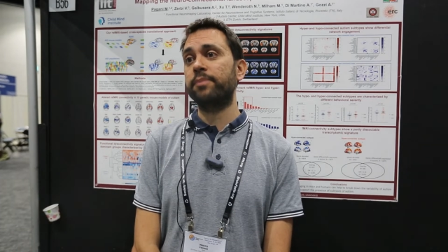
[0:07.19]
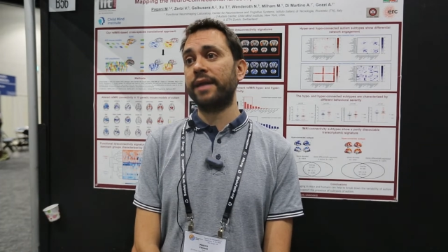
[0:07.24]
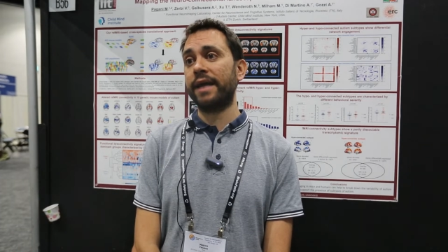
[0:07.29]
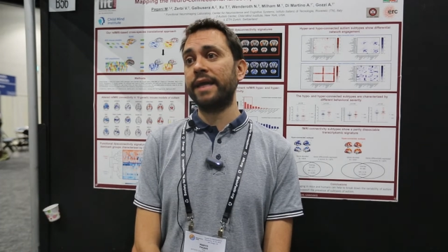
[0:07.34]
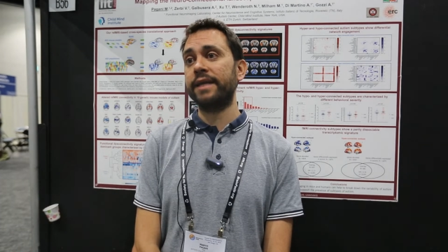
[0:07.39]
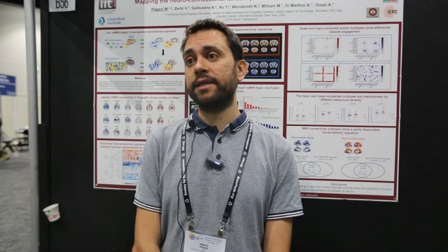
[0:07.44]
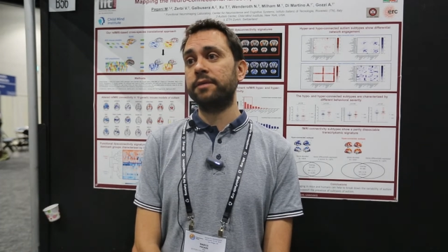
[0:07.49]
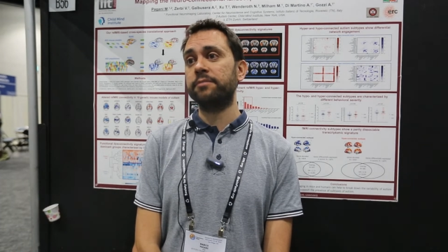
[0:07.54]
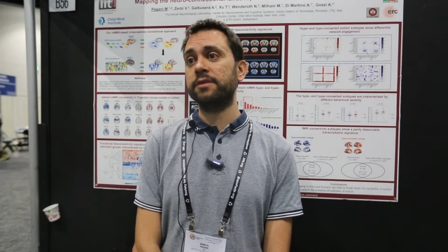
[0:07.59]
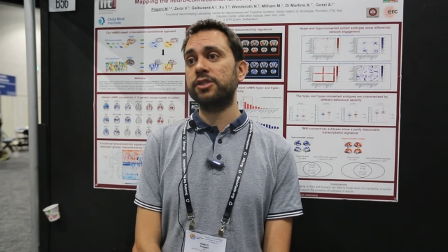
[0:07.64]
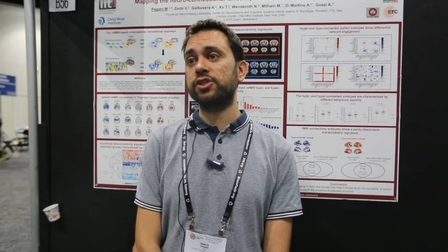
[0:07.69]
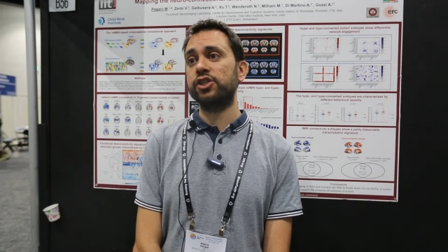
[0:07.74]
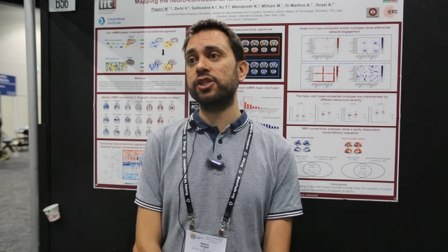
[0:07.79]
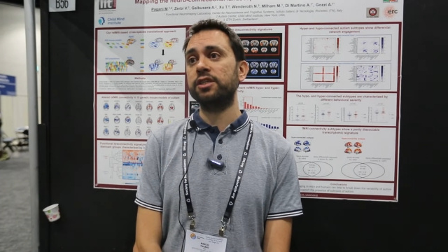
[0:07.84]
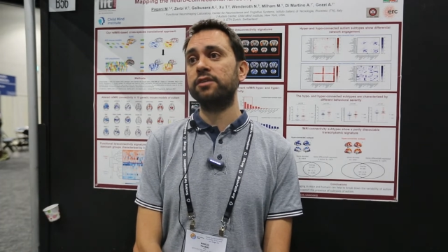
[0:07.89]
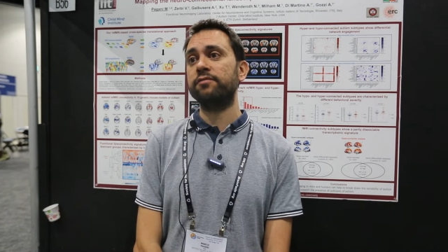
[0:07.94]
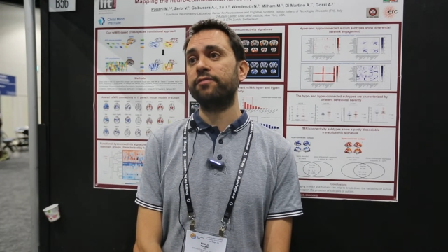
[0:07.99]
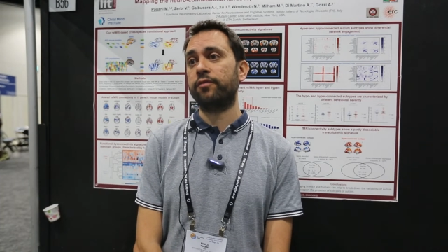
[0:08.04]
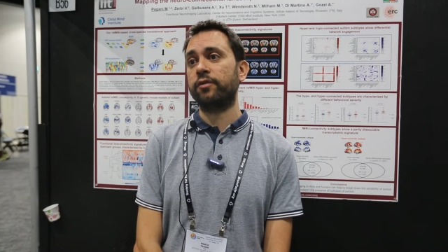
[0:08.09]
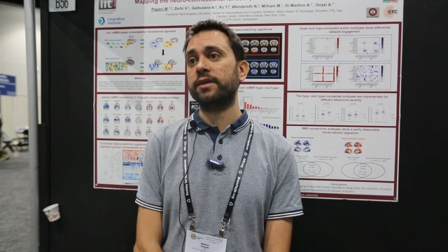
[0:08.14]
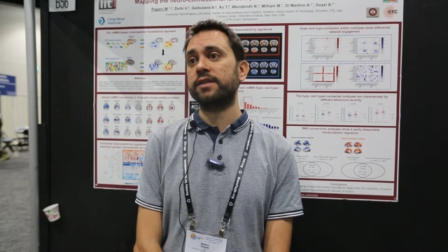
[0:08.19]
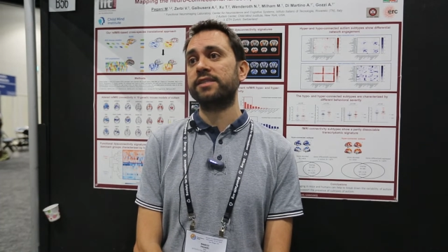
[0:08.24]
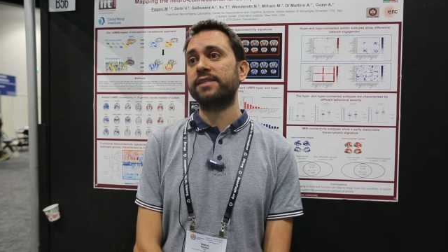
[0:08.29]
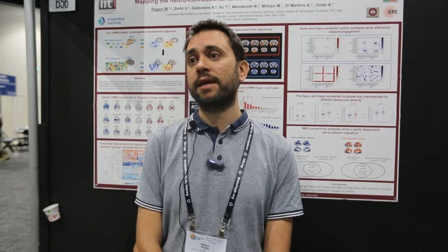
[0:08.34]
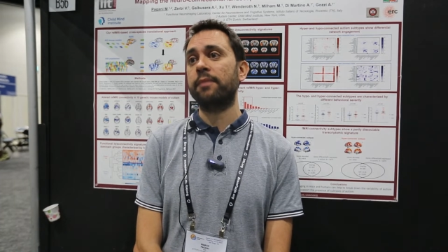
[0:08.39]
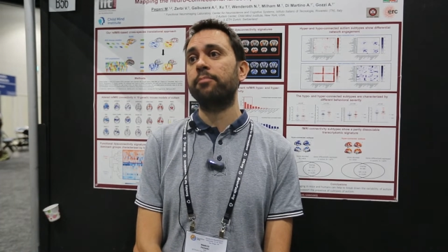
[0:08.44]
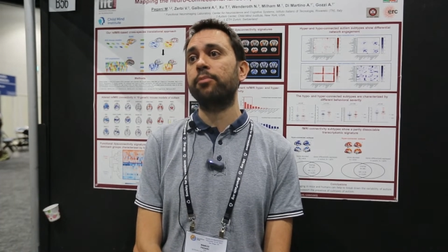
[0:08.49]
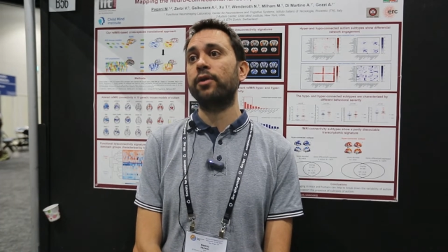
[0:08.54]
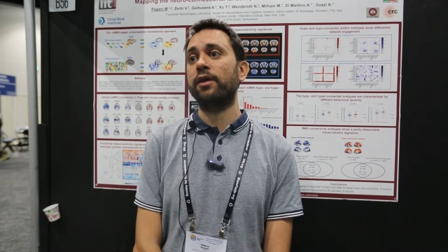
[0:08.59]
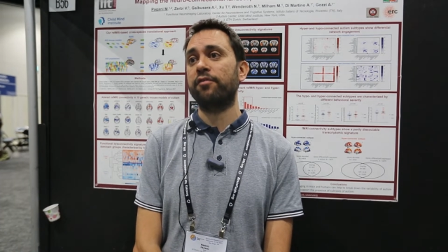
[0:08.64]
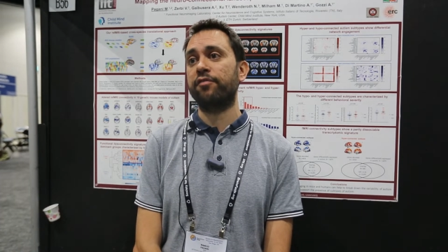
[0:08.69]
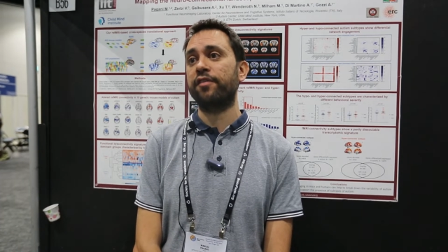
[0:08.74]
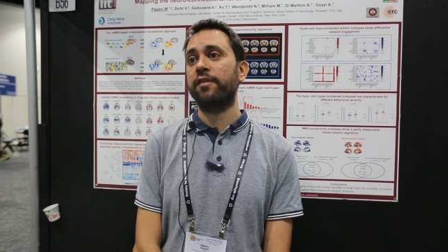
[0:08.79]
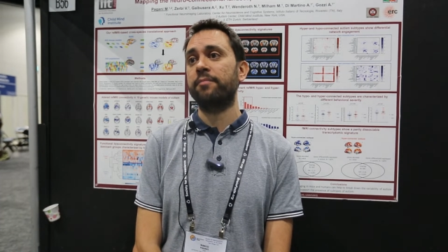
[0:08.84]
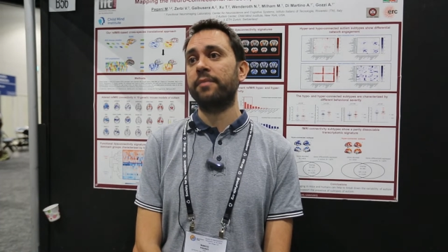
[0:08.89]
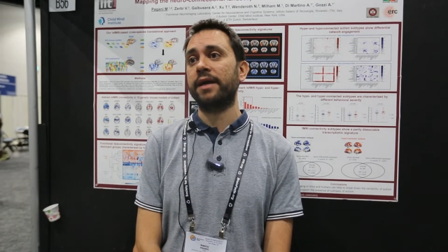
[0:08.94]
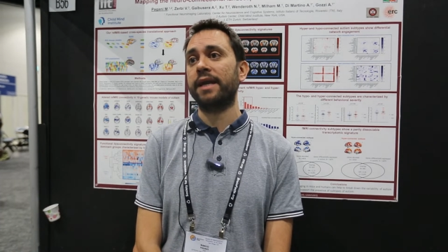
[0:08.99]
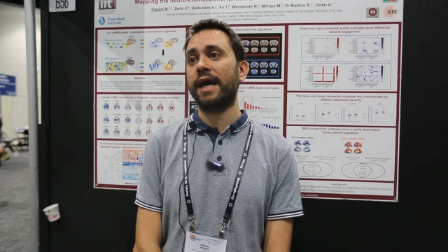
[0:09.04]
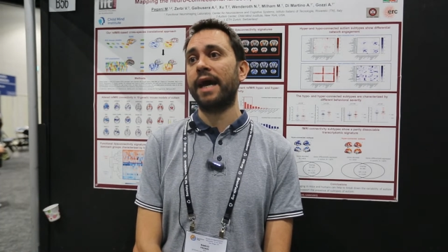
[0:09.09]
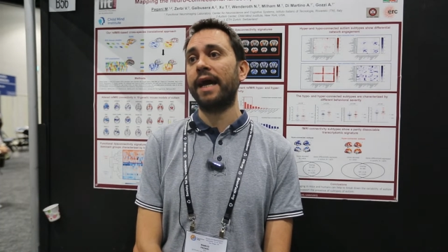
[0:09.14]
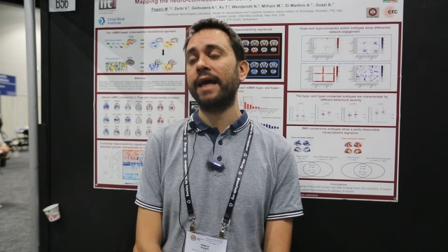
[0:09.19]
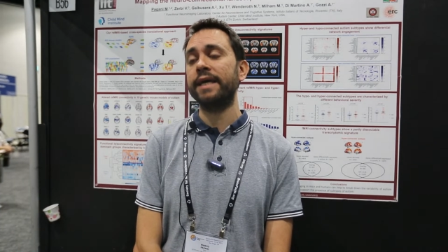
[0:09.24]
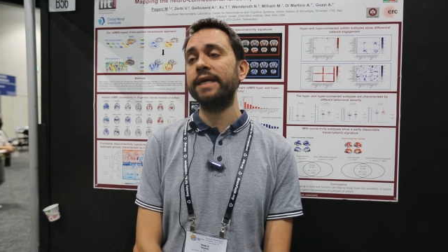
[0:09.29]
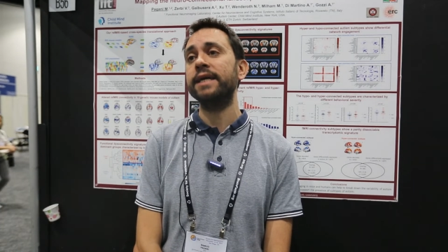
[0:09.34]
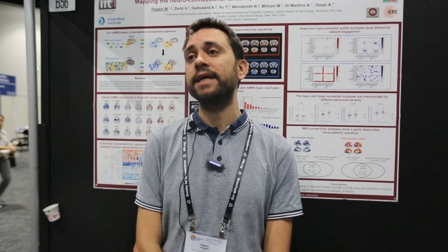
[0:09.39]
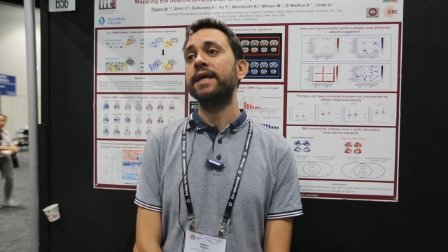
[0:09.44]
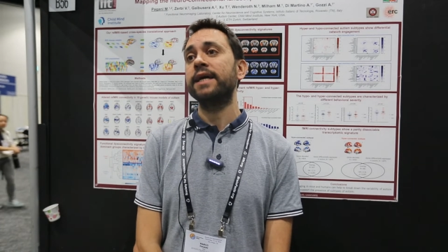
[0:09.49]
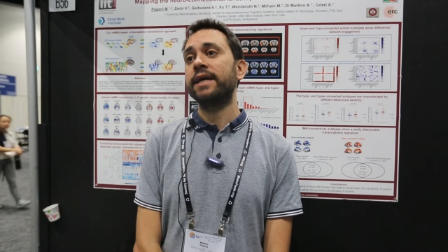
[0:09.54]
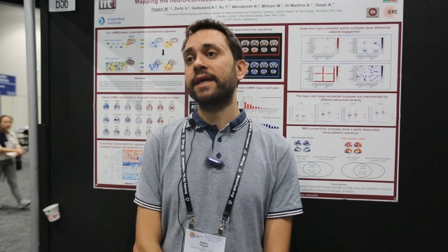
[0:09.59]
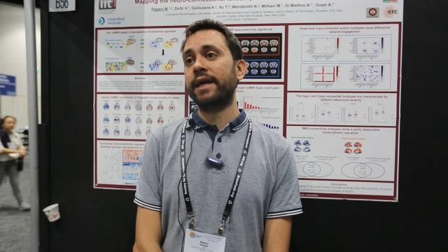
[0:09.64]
brain imaging, for example, fMRI,